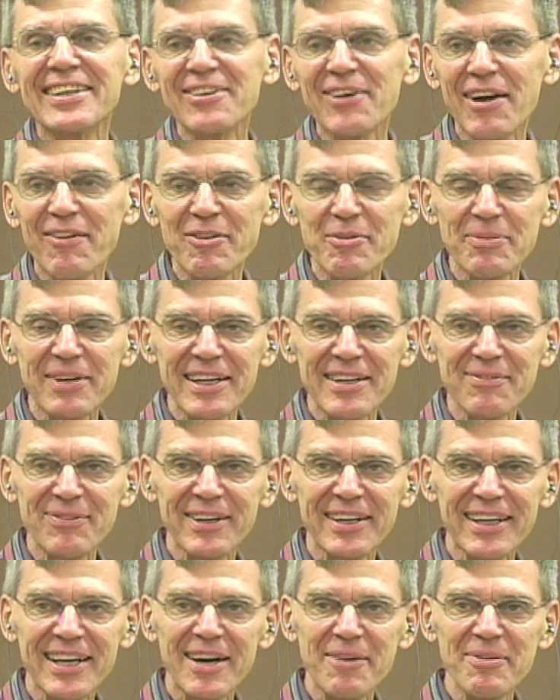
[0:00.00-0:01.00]
you, everybody,
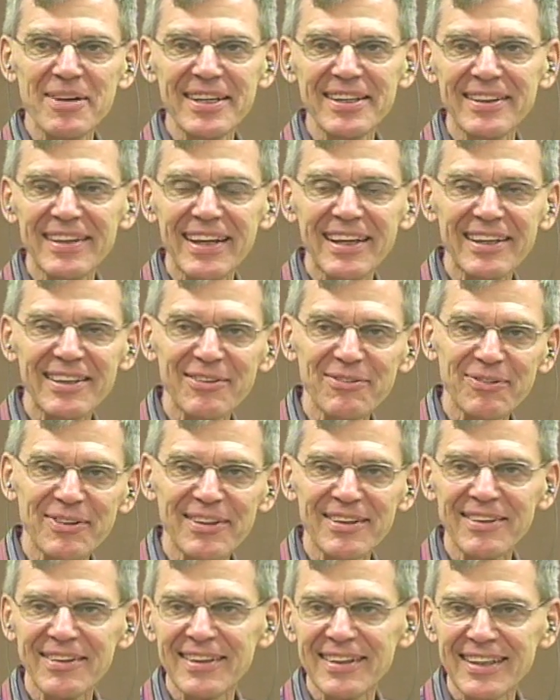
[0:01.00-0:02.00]
for coming. Thank you
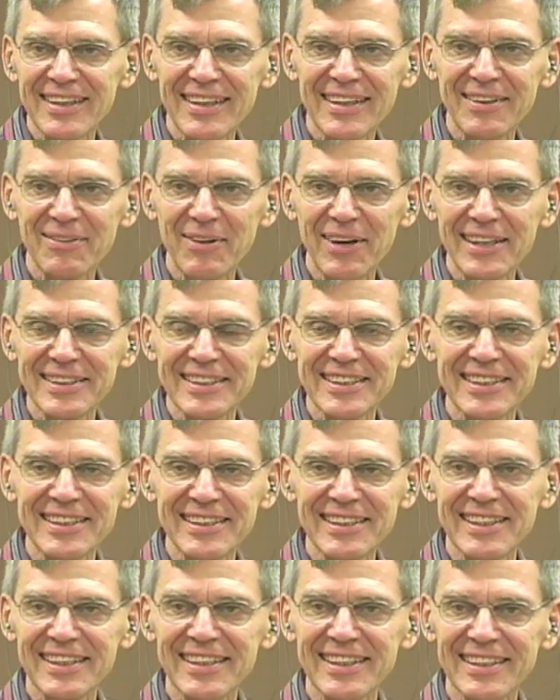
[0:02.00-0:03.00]
for
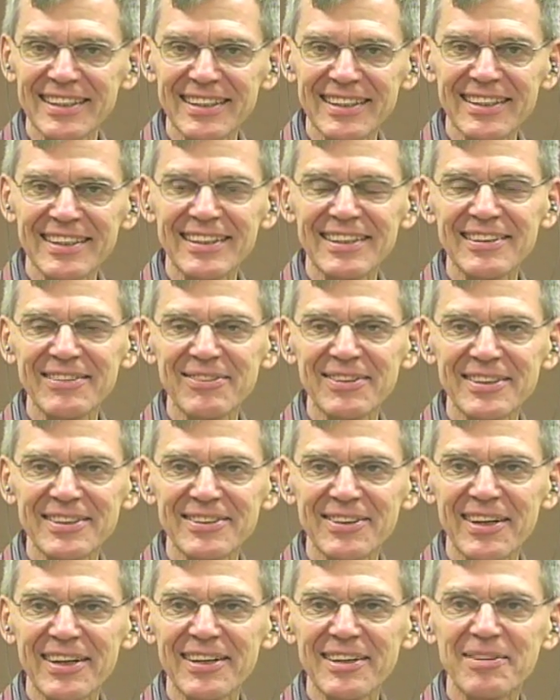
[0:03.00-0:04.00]
watching. We're
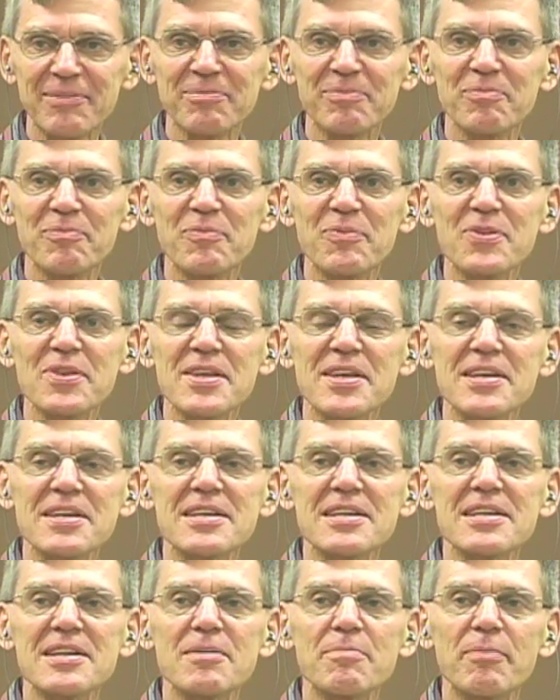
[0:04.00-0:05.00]
trying to
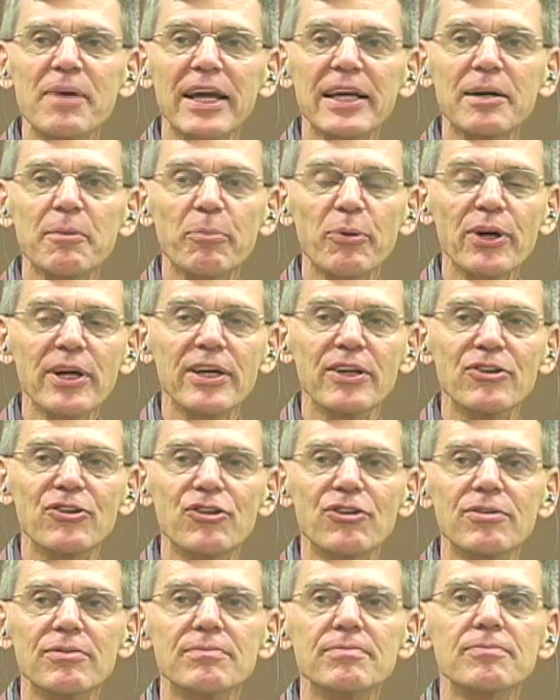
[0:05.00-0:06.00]
make a
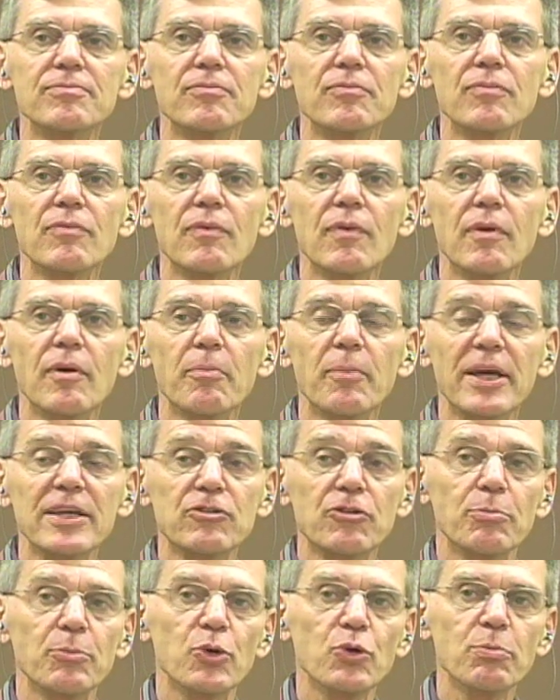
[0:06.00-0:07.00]
bridge, make
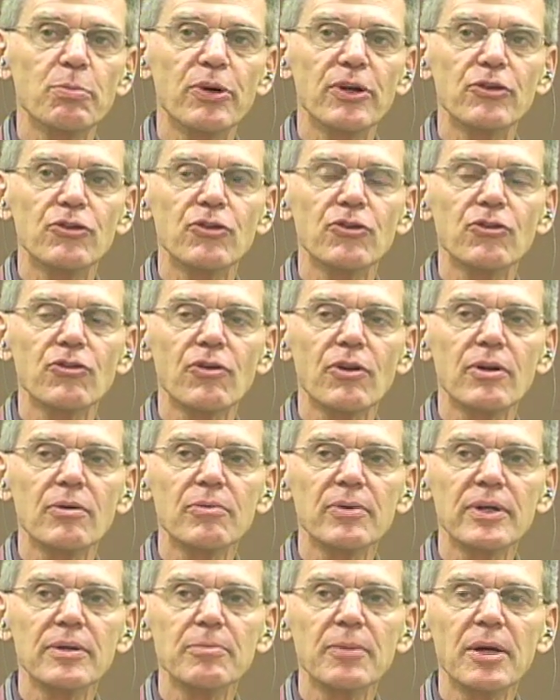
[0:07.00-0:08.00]
some new bridges that
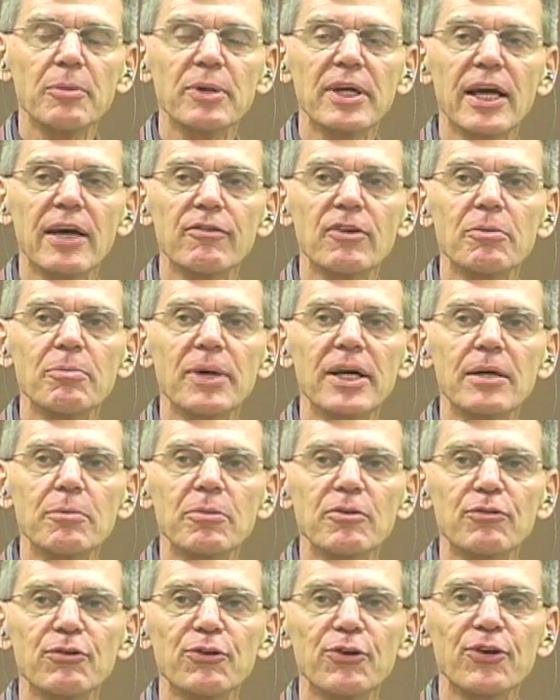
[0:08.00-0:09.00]
we maybe haven't made
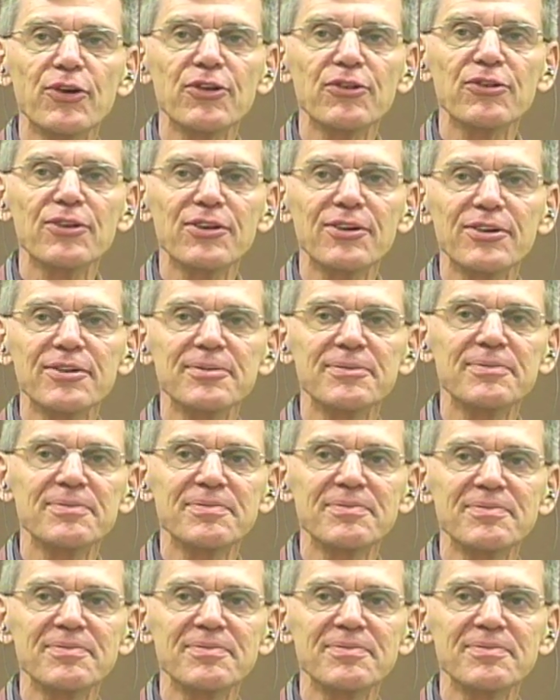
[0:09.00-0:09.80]
before, so.